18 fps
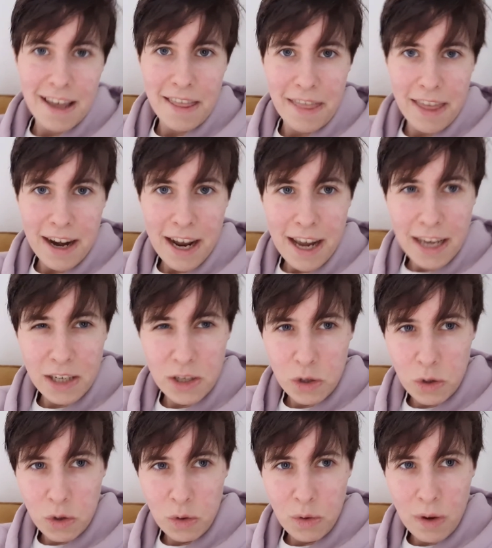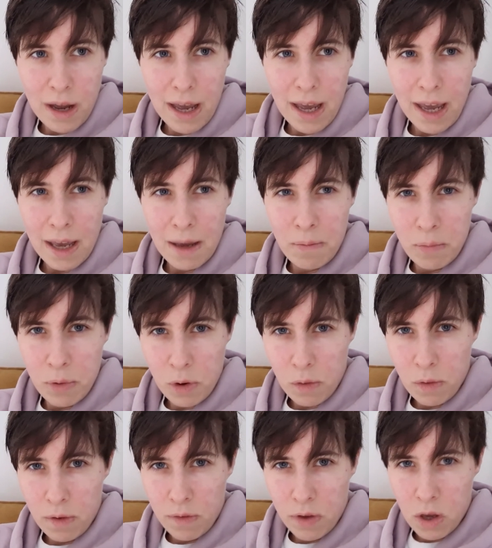that I do a
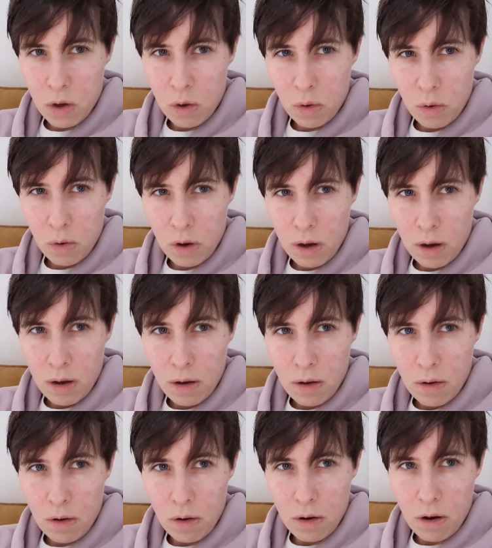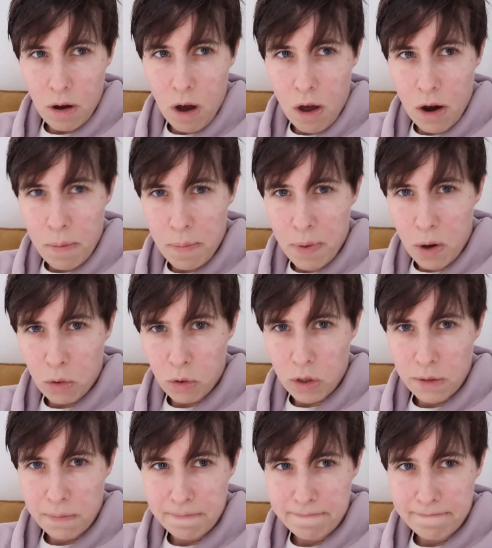book review on a
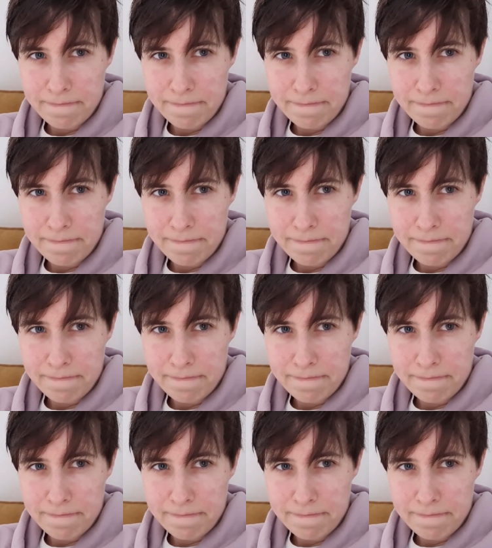boat,